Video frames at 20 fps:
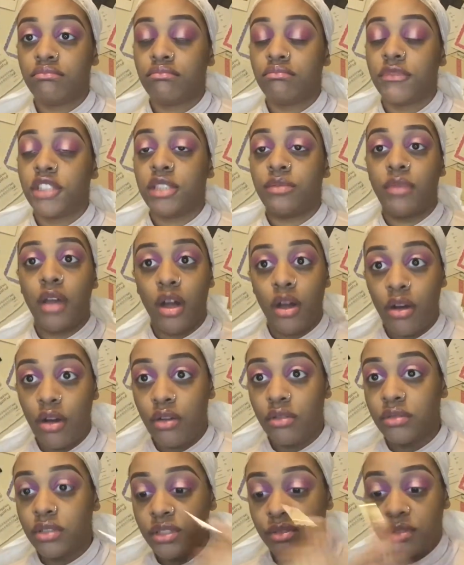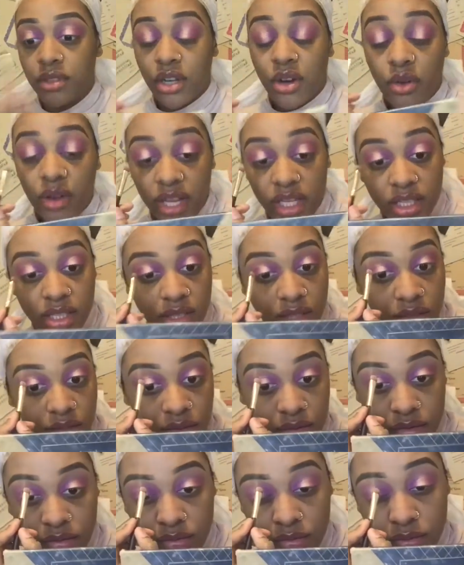It's my only request
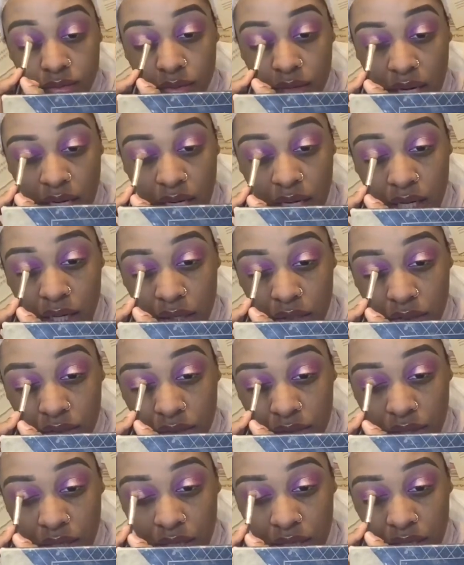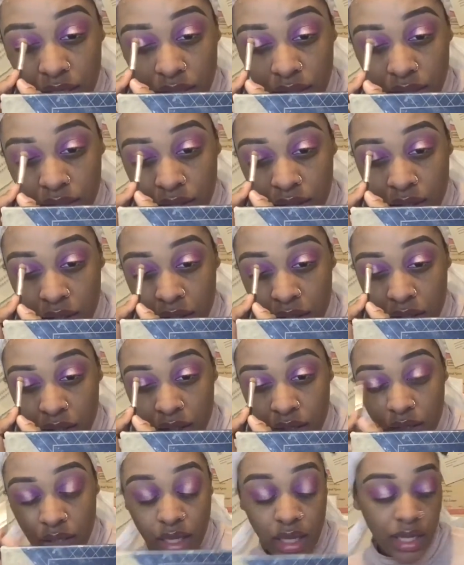right now, okay?
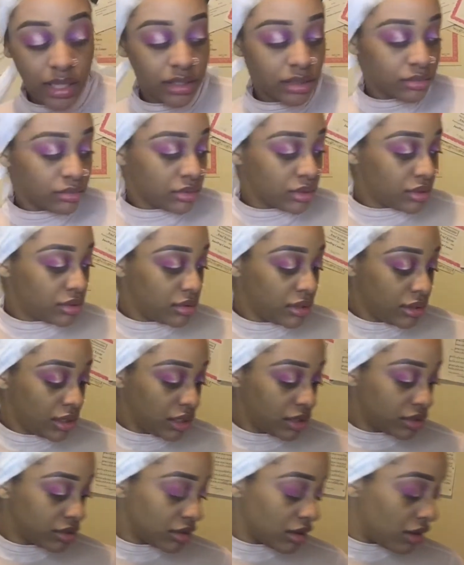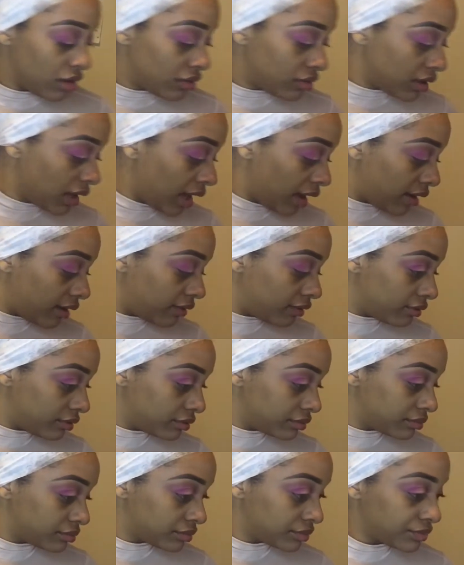I just want you to get your whole
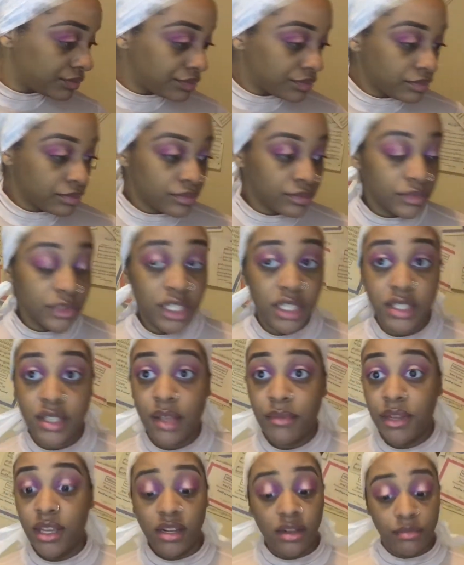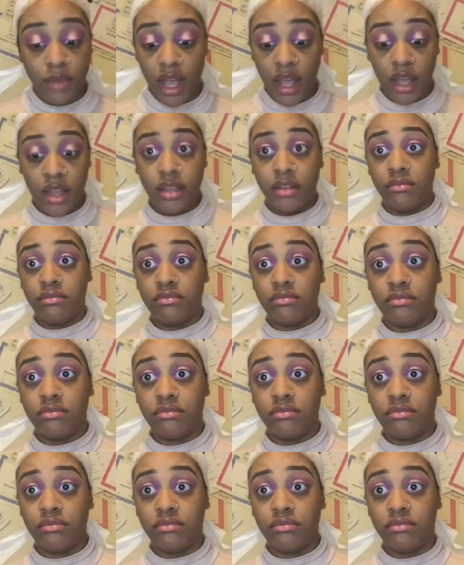life. Because I'm getting mine.